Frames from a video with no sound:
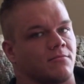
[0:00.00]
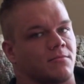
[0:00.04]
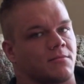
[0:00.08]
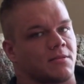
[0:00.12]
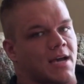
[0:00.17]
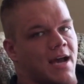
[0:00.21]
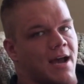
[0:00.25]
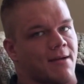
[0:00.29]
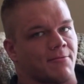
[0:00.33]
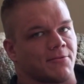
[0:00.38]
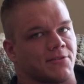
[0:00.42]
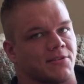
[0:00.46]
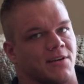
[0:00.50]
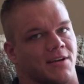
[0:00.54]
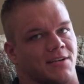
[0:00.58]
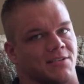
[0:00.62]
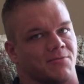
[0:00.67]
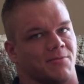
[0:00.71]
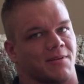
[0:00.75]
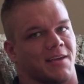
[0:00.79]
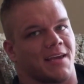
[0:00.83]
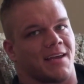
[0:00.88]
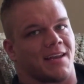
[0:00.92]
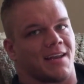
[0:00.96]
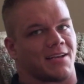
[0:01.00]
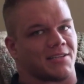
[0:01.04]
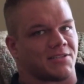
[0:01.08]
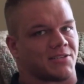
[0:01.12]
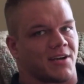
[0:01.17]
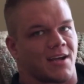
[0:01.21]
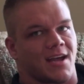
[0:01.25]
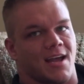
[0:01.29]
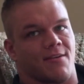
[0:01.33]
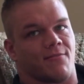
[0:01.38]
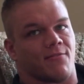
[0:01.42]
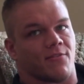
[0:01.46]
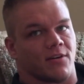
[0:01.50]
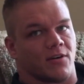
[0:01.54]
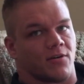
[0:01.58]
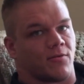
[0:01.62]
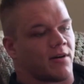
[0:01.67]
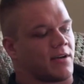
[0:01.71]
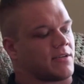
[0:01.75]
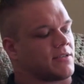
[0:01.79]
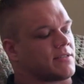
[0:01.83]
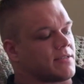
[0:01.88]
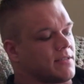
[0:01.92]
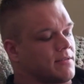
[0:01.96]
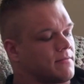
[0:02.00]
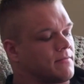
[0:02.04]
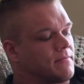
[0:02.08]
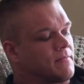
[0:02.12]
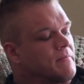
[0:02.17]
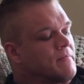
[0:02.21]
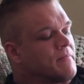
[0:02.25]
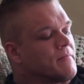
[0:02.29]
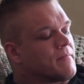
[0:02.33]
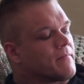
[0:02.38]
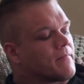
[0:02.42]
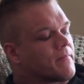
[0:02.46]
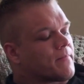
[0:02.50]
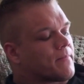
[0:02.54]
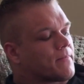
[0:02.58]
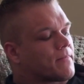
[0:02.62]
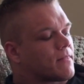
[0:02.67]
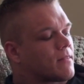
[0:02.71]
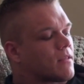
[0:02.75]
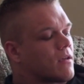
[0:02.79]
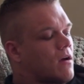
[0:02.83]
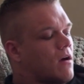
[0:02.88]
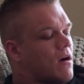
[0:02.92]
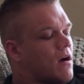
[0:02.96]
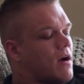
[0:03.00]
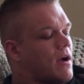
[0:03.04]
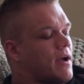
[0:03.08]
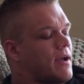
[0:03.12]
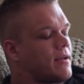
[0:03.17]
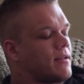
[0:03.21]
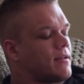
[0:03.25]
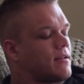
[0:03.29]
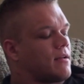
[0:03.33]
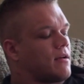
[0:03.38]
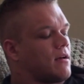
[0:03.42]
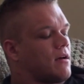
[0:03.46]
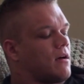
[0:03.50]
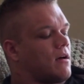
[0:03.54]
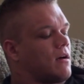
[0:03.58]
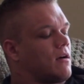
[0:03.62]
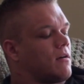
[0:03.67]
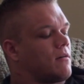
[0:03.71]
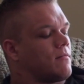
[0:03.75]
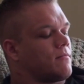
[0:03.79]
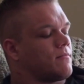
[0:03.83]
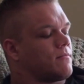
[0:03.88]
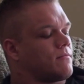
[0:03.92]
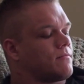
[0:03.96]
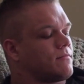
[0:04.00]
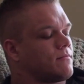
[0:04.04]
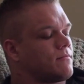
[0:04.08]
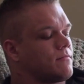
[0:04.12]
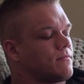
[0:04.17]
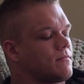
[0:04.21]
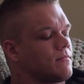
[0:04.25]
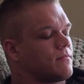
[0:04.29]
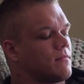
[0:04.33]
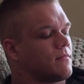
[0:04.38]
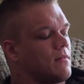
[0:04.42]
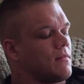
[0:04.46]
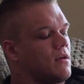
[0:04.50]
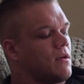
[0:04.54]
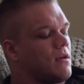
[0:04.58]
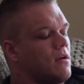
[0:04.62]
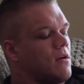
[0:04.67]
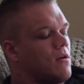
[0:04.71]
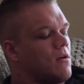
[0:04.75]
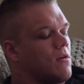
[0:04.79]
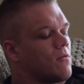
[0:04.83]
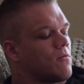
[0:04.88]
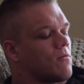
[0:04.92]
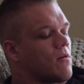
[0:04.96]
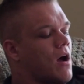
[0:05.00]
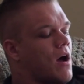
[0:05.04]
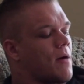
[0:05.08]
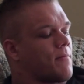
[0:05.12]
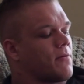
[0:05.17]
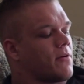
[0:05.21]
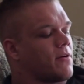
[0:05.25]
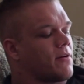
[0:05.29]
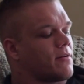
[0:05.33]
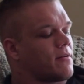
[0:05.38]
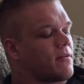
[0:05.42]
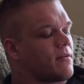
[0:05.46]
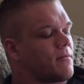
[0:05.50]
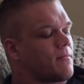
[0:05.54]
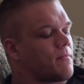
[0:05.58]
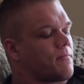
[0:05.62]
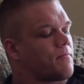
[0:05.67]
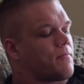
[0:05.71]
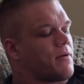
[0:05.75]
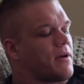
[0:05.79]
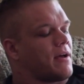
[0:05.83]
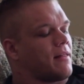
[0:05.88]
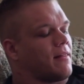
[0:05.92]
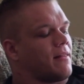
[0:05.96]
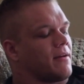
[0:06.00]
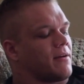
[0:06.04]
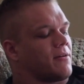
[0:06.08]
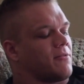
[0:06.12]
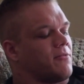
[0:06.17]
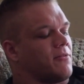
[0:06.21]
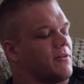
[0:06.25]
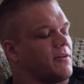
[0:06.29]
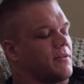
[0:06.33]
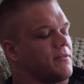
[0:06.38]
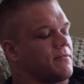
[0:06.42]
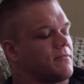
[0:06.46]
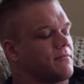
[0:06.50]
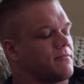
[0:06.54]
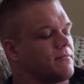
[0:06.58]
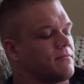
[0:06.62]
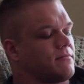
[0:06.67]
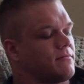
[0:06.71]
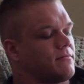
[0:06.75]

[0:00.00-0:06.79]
time restraints, we can't answer every question. All right, Robert Pelaquin,